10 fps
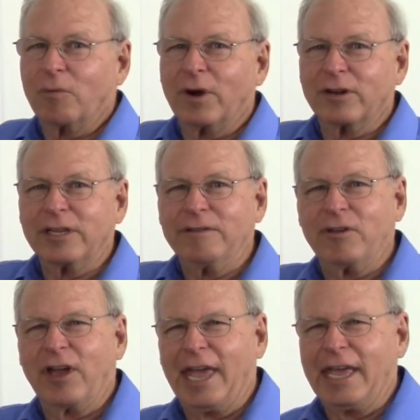don't want to
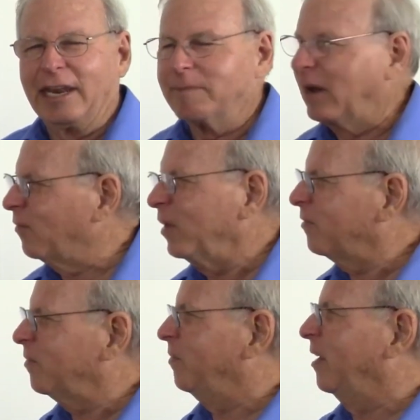leave you hanging about
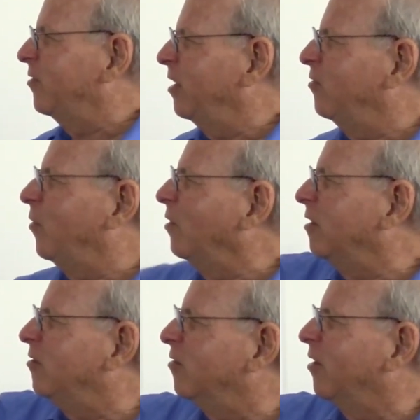what, what's these
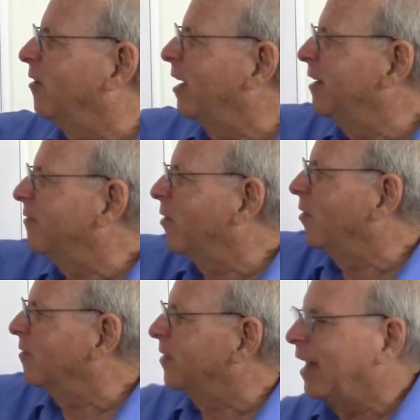voltages here? I'd never
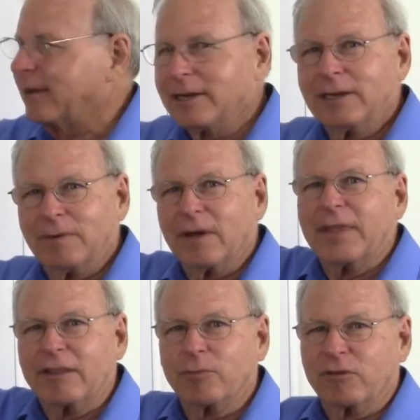heard of that. Well,
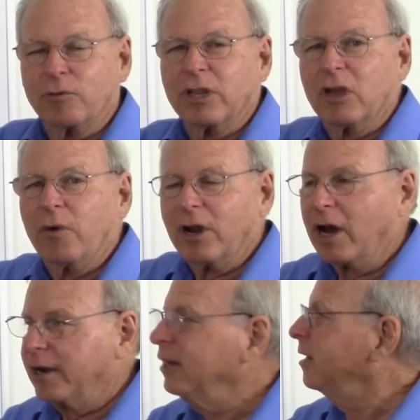that's what's really going
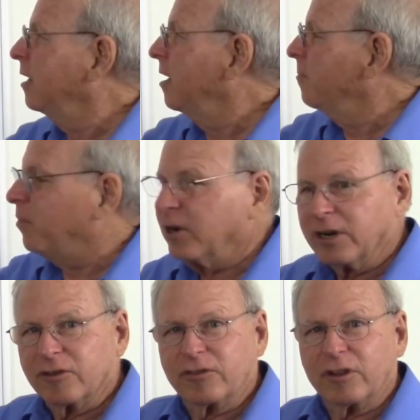on. Put
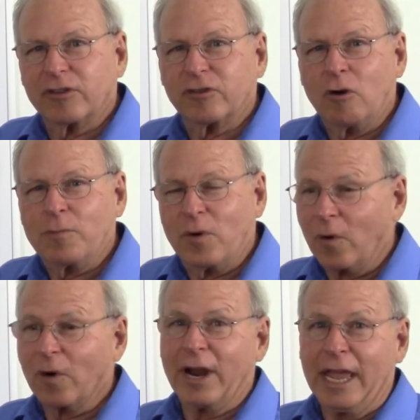an oscilloscope
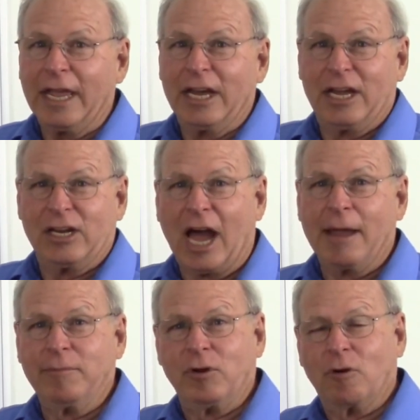or a
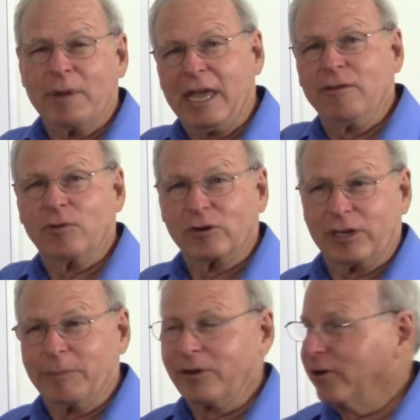time domain
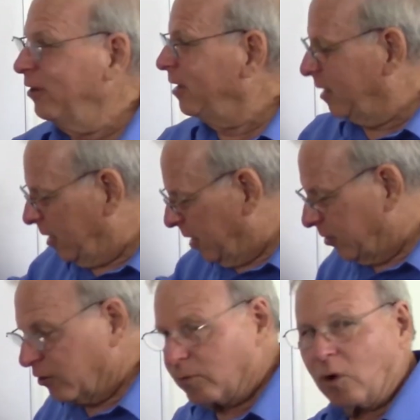voltimeter
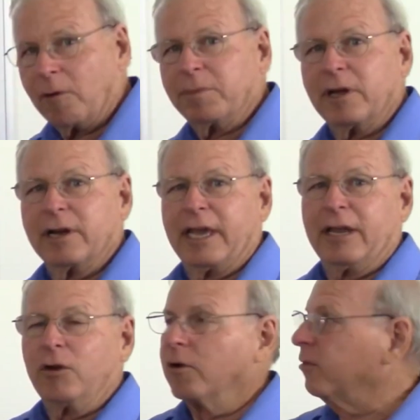on your wall plug
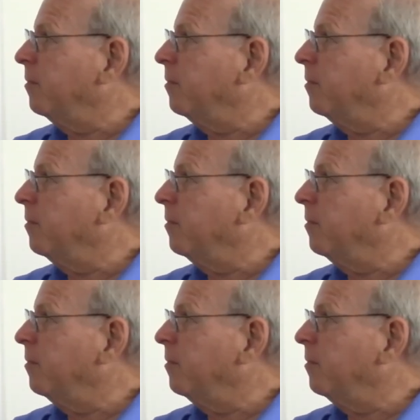in North